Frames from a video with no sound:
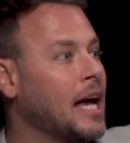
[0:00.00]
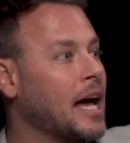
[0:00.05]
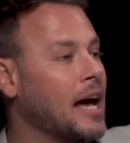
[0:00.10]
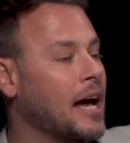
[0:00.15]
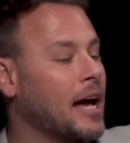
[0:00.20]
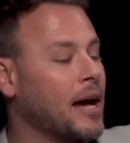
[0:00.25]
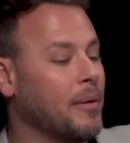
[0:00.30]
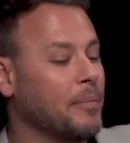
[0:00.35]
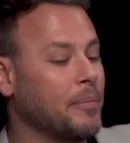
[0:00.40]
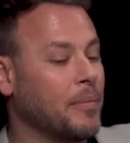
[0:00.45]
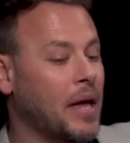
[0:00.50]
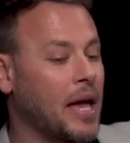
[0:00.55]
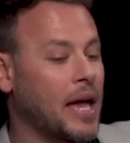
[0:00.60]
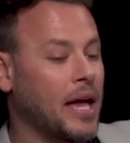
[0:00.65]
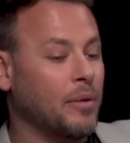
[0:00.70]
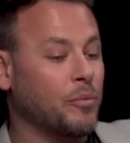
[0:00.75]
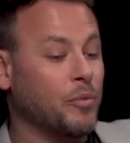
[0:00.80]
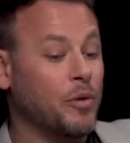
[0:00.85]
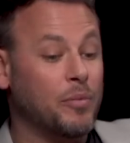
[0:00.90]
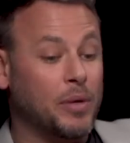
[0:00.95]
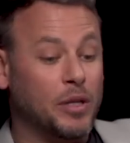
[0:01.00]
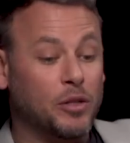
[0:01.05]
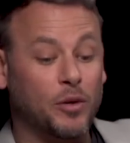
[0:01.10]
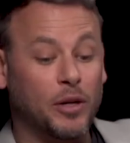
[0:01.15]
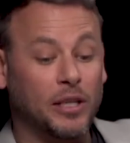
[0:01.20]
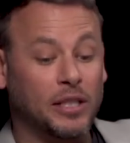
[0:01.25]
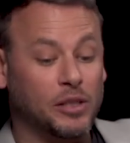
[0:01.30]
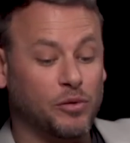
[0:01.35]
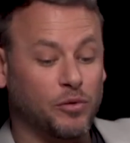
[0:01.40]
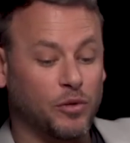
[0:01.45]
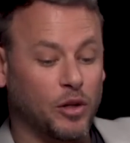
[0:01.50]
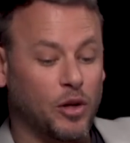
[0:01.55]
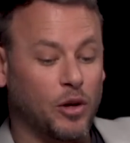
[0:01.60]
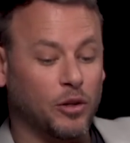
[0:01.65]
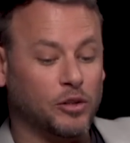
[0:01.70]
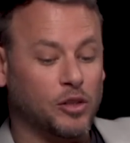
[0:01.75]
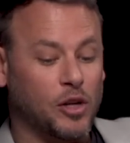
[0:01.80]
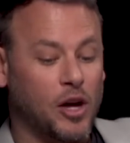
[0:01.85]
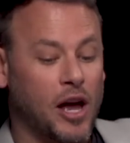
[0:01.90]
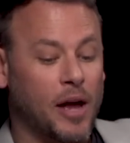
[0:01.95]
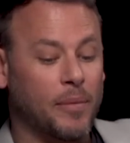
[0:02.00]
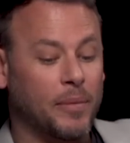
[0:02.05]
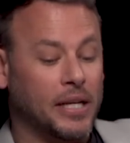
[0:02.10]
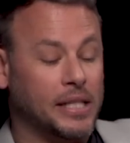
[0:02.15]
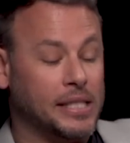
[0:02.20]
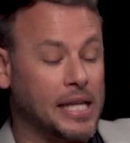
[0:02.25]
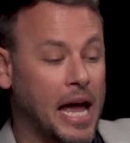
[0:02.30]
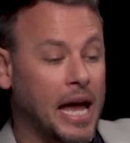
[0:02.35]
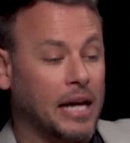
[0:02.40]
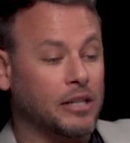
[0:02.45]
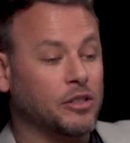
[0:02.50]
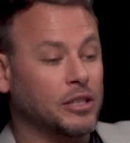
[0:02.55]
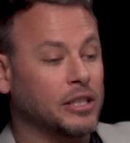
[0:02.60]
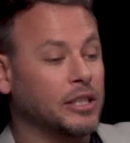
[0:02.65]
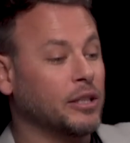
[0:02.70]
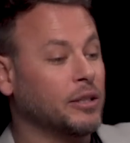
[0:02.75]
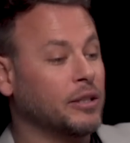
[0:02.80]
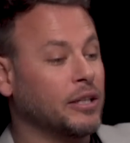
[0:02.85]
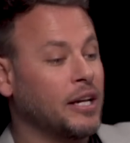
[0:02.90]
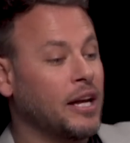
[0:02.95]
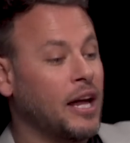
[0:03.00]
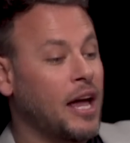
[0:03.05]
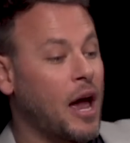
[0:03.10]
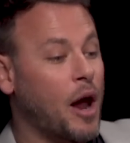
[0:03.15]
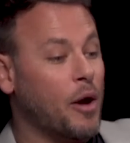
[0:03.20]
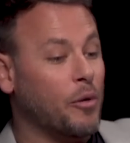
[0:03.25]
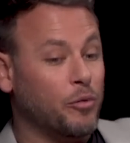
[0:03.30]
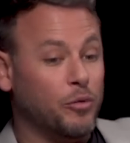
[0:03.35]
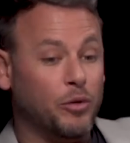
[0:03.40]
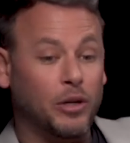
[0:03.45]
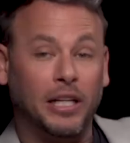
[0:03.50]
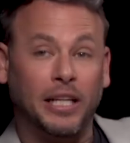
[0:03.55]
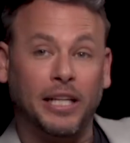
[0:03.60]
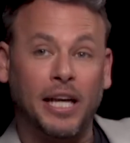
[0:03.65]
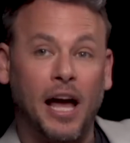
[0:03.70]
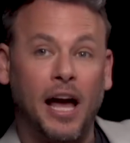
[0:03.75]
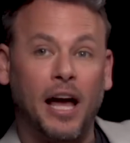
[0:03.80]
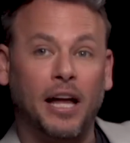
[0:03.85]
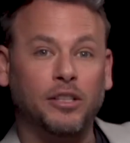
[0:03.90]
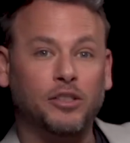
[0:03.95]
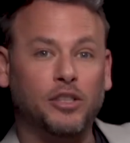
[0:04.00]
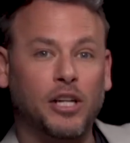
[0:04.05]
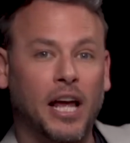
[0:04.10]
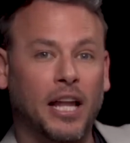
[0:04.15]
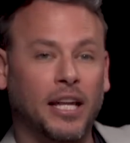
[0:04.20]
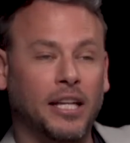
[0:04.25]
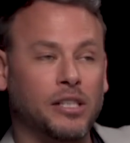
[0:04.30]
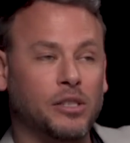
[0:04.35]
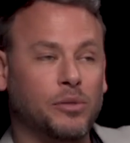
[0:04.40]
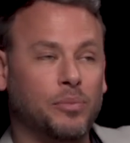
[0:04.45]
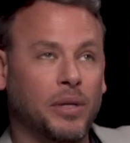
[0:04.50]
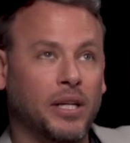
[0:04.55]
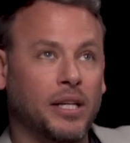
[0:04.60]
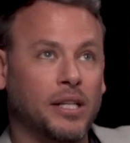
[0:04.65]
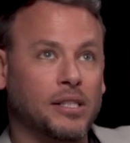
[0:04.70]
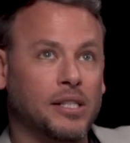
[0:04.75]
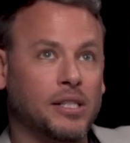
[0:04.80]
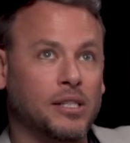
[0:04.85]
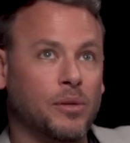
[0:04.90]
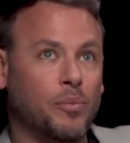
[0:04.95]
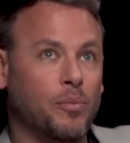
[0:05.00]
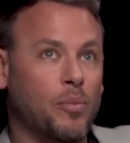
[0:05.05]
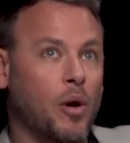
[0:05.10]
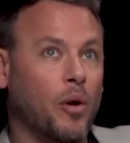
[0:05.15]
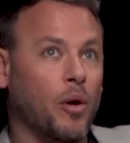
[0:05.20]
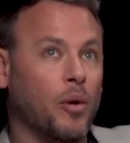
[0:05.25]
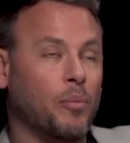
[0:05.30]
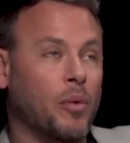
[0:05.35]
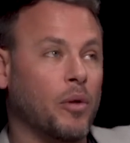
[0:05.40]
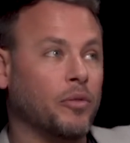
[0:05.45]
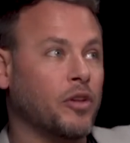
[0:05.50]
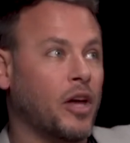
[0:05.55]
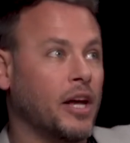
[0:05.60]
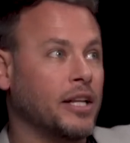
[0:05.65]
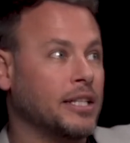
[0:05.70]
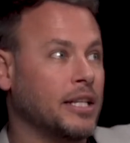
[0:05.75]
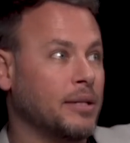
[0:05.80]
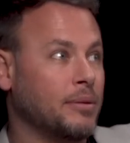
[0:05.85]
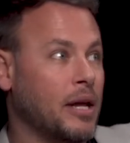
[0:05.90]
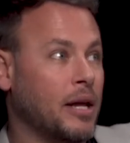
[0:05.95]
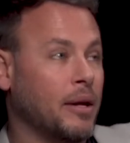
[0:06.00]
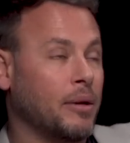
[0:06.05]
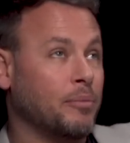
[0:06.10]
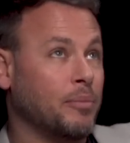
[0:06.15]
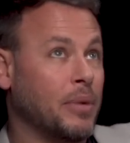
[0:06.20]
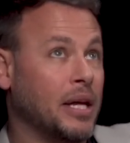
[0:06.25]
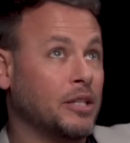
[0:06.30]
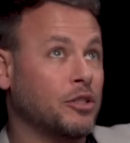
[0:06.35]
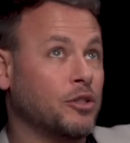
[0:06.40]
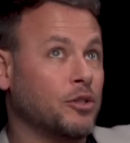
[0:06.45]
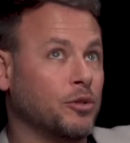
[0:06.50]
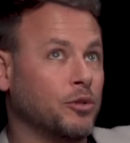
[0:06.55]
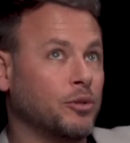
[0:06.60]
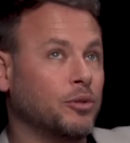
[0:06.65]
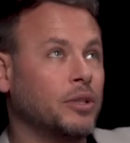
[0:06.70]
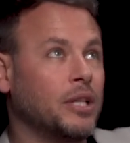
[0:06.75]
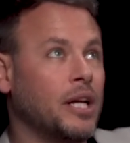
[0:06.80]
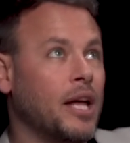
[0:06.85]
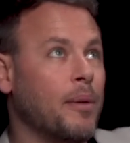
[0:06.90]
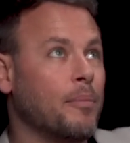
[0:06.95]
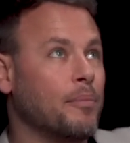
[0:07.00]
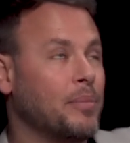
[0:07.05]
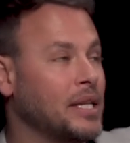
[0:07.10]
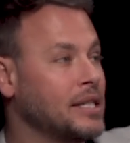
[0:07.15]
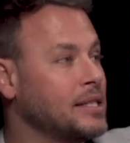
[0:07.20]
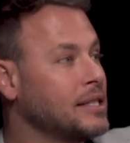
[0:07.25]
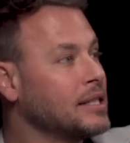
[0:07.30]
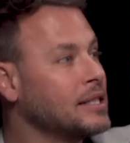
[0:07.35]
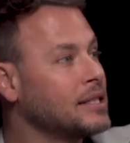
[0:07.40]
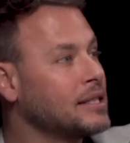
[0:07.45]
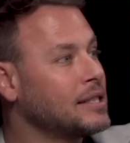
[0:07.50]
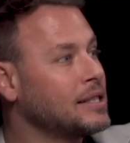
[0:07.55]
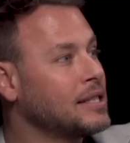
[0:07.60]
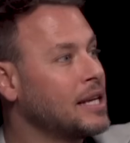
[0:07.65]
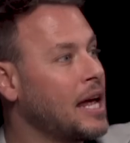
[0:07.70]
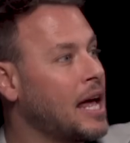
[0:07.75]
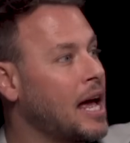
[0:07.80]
And we've been doing this for a long time, and it's actually a really hard challenge because it's a multi-dimensional business.